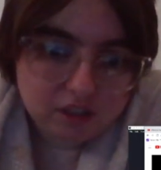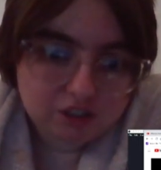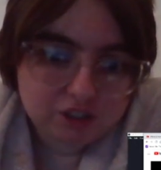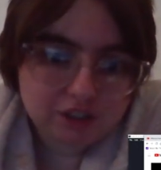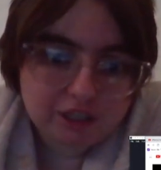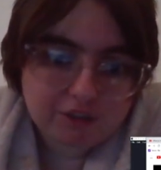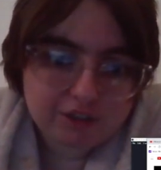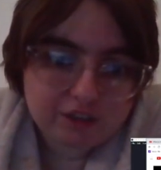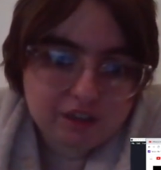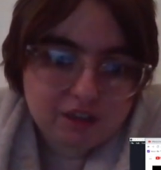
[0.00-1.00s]

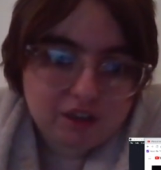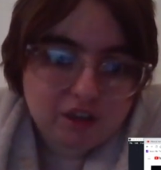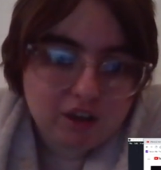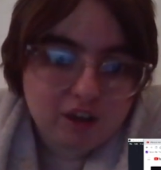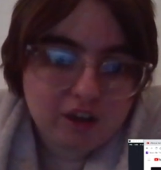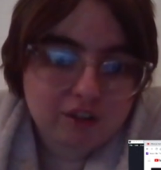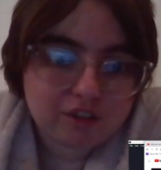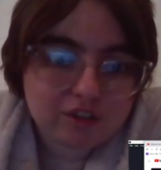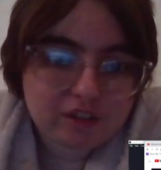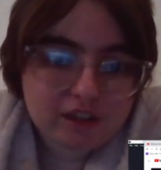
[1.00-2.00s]
Jealousy.
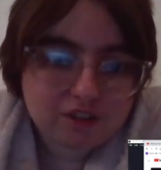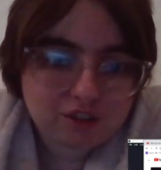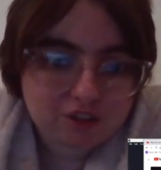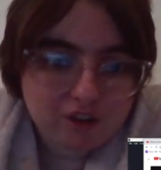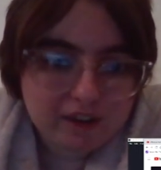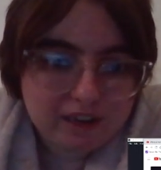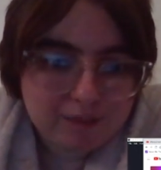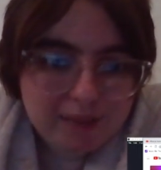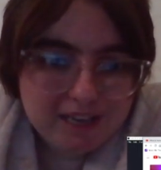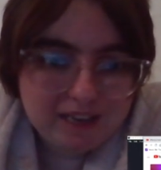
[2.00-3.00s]
That's Sonic
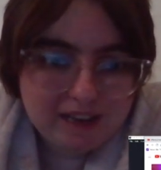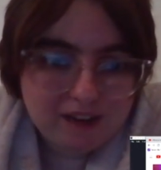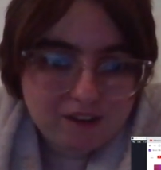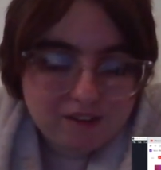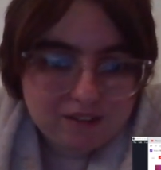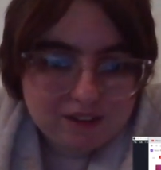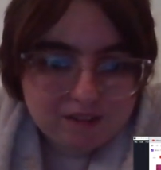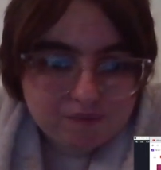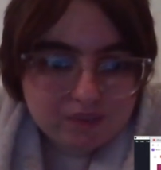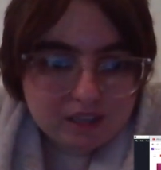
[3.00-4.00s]
Mania.
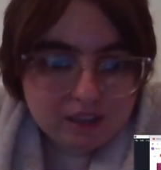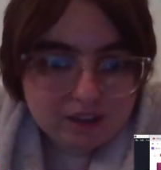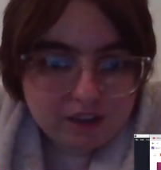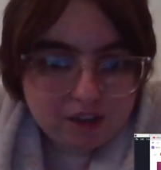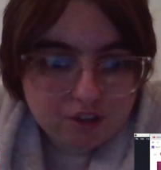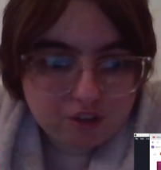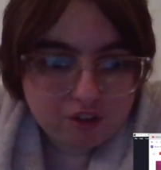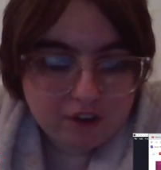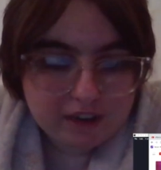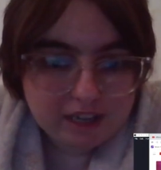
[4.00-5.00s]

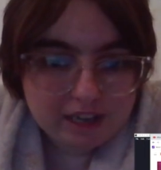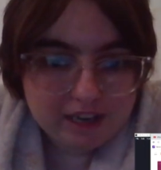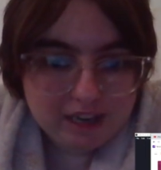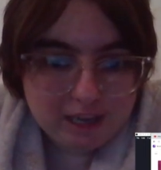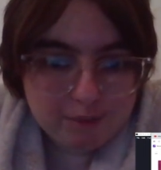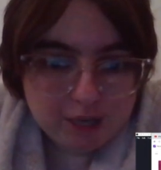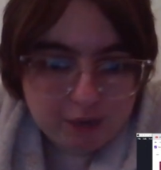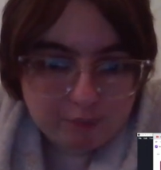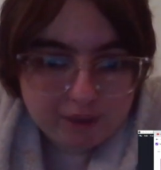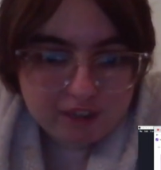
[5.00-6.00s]
Sonic and Amy are
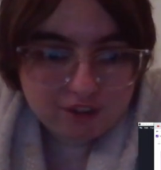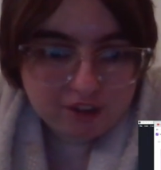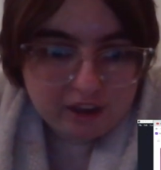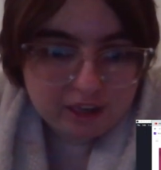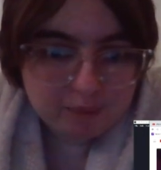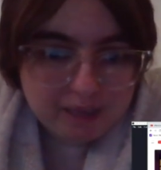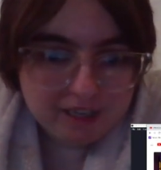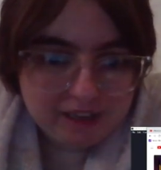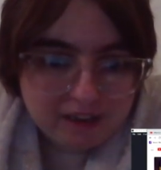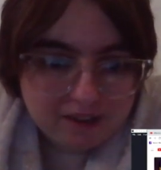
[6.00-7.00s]
playing Sonic Mania.